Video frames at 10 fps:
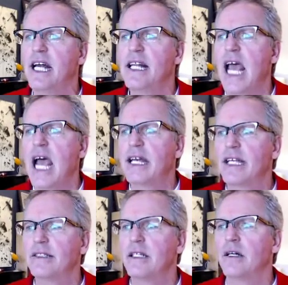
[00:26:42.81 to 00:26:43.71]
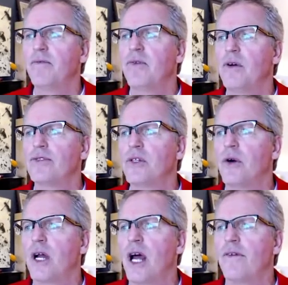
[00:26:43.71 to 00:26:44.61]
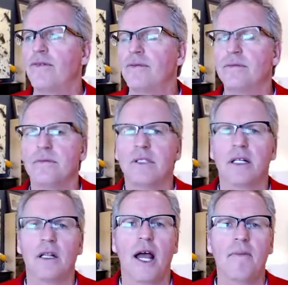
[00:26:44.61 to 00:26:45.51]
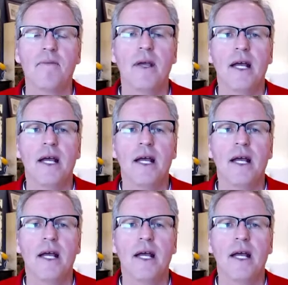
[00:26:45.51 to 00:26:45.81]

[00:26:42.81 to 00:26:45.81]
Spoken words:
That is, phone's going off, decline.